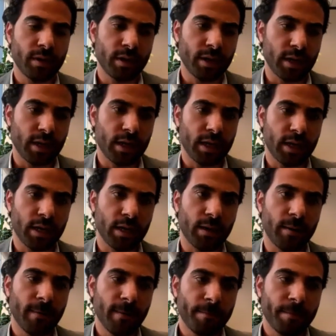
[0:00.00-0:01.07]

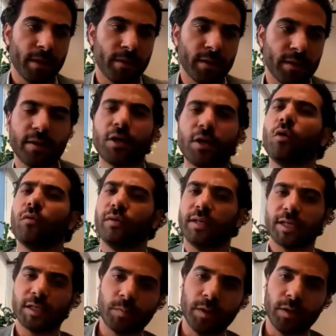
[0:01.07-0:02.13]
the COVID
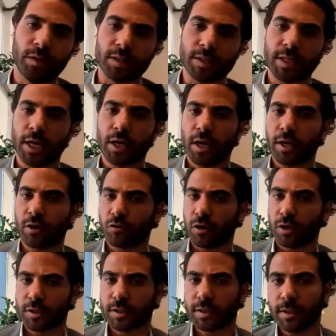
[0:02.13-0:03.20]
experience across